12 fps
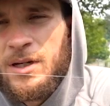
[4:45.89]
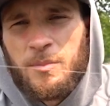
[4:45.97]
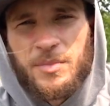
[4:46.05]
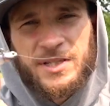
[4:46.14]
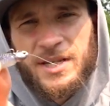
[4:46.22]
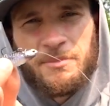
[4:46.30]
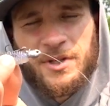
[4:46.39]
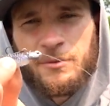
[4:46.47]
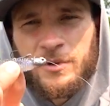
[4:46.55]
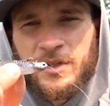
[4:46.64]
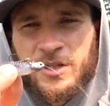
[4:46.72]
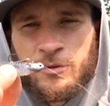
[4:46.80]
But same deal
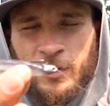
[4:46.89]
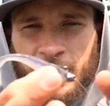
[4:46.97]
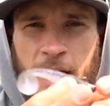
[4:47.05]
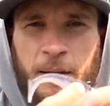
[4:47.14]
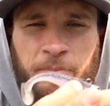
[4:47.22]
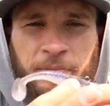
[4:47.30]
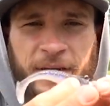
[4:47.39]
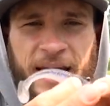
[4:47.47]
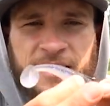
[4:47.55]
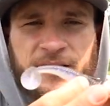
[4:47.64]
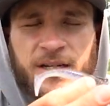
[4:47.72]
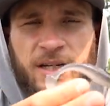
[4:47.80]
with this one. I'm
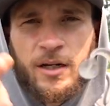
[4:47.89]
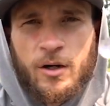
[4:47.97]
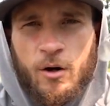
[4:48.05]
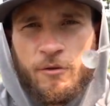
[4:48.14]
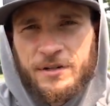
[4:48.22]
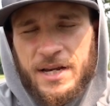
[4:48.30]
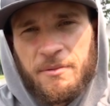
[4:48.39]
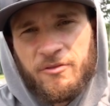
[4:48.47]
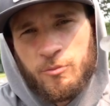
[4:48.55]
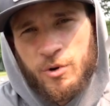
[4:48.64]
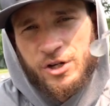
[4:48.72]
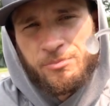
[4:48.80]
casting over top of
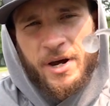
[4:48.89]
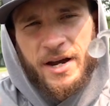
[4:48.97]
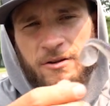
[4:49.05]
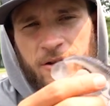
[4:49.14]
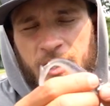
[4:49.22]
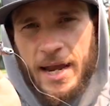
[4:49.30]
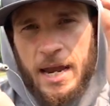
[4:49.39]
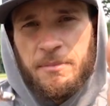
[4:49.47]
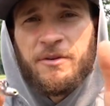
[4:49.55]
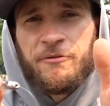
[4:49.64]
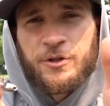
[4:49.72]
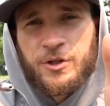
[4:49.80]
a brush pile,
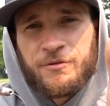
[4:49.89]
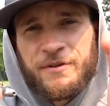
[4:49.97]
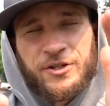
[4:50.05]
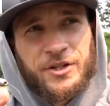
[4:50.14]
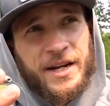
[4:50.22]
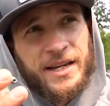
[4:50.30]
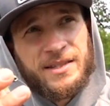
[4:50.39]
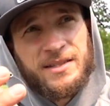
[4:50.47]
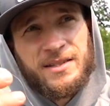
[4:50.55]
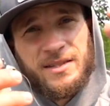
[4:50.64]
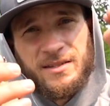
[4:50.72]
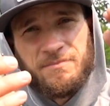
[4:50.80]
aiming for those fish that I can
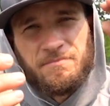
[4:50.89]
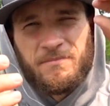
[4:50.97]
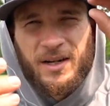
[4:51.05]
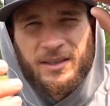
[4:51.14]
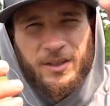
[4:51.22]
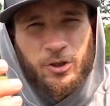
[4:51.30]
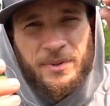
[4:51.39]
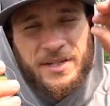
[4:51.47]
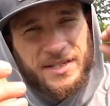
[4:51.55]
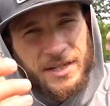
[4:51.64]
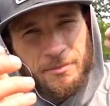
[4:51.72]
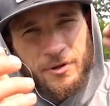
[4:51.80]
see a little
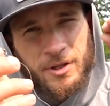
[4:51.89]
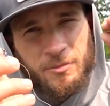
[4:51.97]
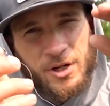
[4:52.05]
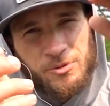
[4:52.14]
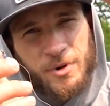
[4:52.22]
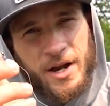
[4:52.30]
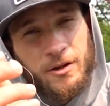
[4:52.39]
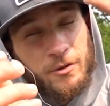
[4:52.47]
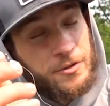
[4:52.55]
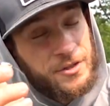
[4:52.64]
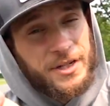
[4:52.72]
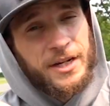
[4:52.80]
bit deeper in the brush pile
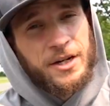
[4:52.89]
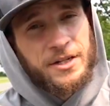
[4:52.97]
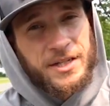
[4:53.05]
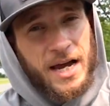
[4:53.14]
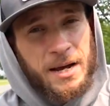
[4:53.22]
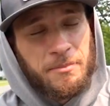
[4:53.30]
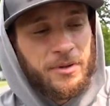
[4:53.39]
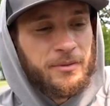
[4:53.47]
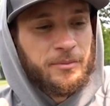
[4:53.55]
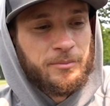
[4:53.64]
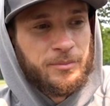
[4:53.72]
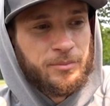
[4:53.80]
or sitting on top,
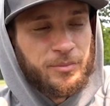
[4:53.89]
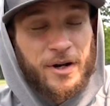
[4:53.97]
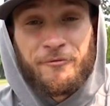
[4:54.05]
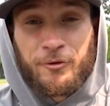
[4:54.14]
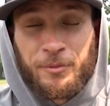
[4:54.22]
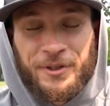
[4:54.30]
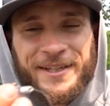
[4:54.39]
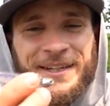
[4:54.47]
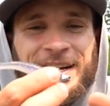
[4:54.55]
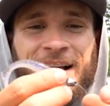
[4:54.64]
preferably.